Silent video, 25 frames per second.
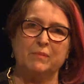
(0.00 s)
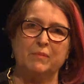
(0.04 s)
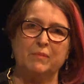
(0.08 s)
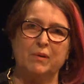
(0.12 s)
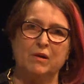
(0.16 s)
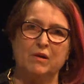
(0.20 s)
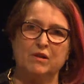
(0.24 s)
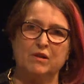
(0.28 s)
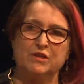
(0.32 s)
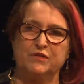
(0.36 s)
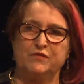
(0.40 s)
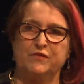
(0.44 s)

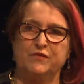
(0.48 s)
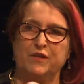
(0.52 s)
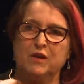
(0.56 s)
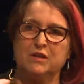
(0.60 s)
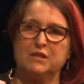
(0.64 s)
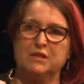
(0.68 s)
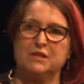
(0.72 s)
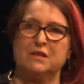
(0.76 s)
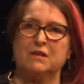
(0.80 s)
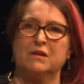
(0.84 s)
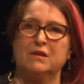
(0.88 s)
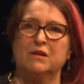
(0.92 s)
past
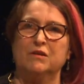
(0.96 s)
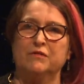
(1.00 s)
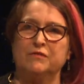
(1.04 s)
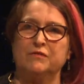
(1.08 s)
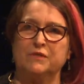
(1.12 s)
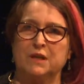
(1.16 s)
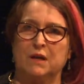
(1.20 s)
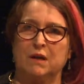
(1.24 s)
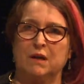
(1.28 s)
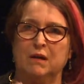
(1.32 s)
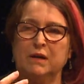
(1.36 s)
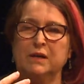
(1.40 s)
fast enough
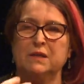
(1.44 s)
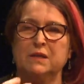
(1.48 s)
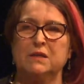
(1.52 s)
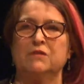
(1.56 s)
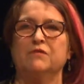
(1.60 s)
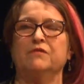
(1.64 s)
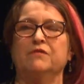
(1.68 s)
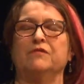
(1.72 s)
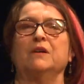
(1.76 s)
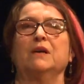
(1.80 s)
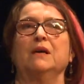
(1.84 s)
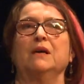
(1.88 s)
to kind
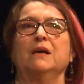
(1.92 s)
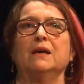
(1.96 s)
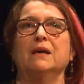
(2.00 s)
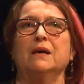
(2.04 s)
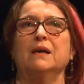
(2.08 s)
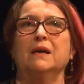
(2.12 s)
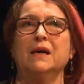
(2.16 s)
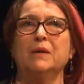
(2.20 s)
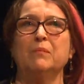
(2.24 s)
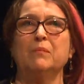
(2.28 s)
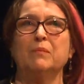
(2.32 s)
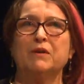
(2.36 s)
of
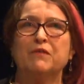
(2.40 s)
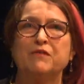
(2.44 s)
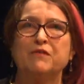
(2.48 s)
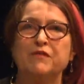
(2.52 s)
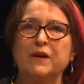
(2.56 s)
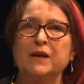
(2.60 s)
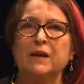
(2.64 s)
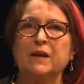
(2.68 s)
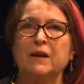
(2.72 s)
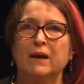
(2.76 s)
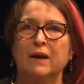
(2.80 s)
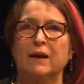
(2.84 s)
keep me
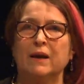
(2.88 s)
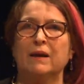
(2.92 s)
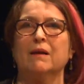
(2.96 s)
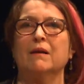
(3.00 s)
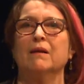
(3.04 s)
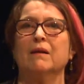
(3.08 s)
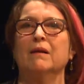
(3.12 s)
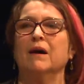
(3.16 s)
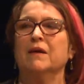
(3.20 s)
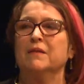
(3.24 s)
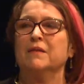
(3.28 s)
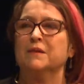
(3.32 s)
feeling
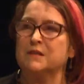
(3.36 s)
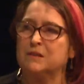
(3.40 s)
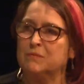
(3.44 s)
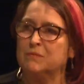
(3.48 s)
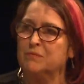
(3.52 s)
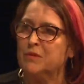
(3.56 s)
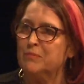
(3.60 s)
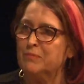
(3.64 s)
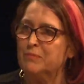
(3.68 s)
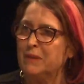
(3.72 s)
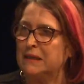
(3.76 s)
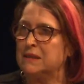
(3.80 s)
like there's some
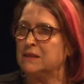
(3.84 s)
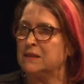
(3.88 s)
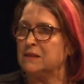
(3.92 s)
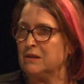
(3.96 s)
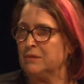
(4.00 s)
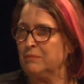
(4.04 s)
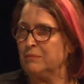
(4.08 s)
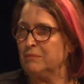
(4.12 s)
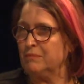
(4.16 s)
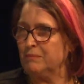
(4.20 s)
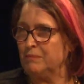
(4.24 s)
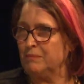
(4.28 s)

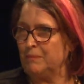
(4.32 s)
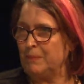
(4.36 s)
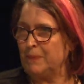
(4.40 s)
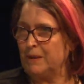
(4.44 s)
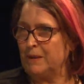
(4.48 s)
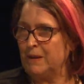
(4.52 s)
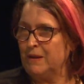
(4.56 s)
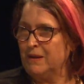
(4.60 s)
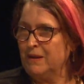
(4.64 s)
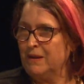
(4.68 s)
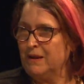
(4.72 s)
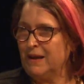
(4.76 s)
momentum.
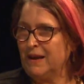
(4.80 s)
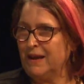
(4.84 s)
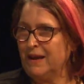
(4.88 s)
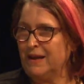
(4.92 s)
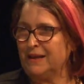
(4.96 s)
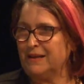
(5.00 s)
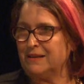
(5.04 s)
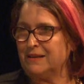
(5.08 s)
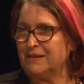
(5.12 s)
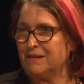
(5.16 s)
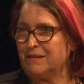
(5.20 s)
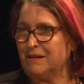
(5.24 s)

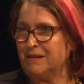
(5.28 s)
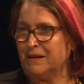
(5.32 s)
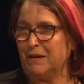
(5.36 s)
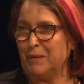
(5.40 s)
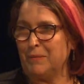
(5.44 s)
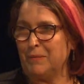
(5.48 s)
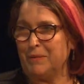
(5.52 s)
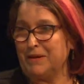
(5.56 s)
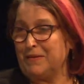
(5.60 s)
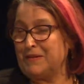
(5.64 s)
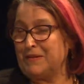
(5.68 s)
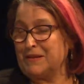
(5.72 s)
And I
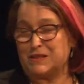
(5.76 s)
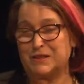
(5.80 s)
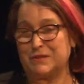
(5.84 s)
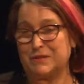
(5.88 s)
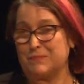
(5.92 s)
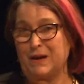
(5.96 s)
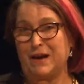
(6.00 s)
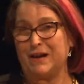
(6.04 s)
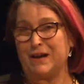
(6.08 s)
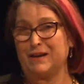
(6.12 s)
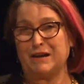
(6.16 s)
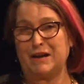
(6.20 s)
mean,
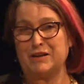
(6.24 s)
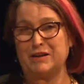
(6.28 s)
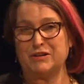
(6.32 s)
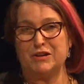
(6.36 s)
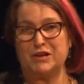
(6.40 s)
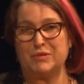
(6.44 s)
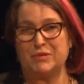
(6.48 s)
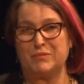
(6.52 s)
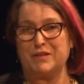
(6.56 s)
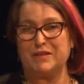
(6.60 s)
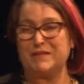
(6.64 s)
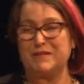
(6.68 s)
I don't
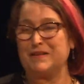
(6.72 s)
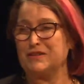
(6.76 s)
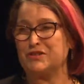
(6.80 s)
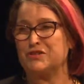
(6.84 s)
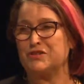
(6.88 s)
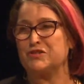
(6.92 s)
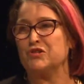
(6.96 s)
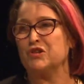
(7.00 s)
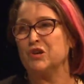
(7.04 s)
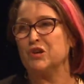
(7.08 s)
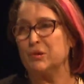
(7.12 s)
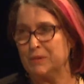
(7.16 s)
know whether that's
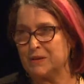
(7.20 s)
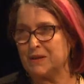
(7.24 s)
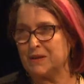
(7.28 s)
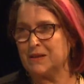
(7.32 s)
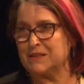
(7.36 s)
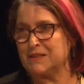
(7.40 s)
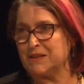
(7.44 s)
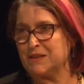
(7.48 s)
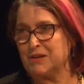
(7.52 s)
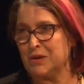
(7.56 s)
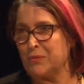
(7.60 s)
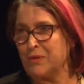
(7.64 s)
true, but
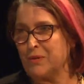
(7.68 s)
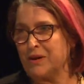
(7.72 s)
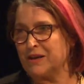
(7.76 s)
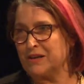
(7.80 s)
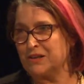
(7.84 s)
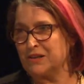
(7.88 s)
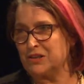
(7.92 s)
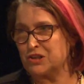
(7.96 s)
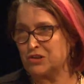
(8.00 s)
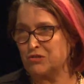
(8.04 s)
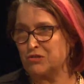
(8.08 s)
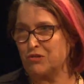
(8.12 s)
that's the only way I
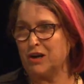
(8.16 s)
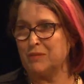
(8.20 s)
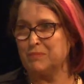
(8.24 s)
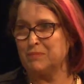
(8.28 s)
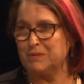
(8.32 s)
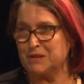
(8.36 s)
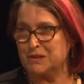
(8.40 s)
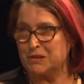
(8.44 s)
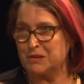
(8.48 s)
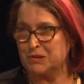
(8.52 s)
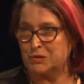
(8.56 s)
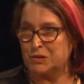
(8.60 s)
can describe
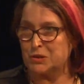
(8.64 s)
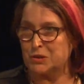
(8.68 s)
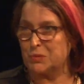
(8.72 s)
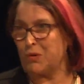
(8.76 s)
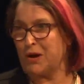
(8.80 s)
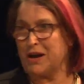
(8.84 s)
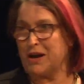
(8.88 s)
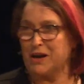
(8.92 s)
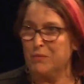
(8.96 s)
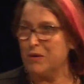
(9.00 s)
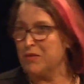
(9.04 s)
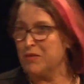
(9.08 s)
this, which is
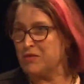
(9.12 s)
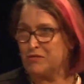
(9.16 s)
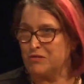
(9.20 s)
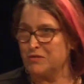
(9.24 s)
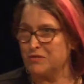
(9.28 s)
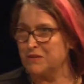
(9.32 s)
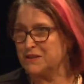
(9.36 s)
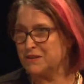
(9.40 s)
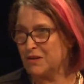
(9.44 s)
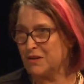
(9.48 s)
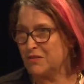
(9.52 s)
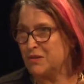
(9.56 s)
why I went through
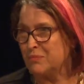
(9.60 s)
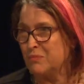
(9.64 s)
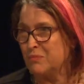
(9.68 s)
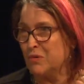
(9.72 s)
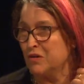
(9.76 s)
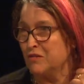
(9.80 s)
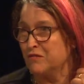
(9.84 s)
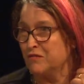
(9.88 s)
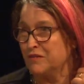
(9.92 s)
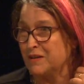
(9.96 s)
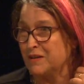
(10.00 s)
these other moving things.